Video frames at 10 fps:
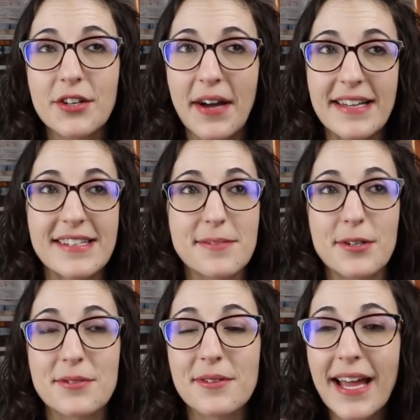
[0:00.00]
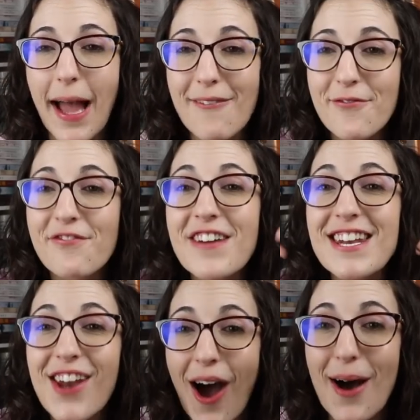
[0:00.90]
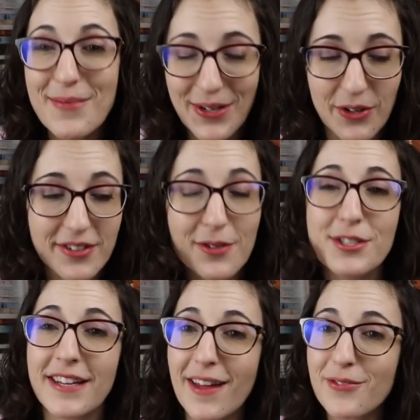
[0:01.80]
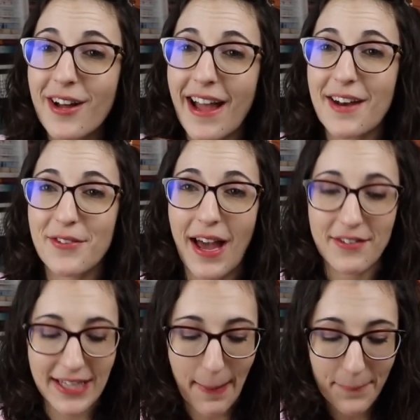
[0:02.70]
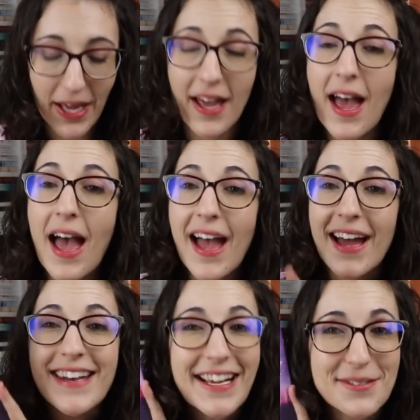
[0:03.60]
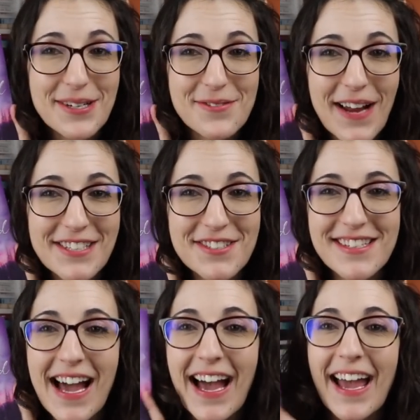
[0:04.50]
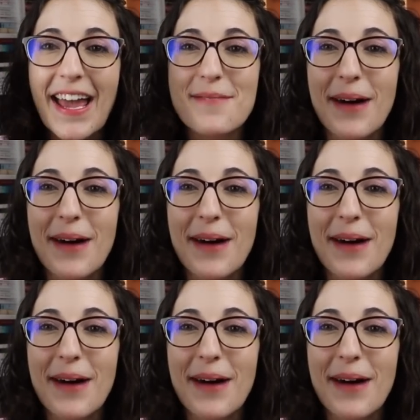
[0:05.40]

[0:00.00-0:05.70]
You guys, these books were like phenomenal. So check that vlog out if you haven't yet. But next one is Fractured Sky.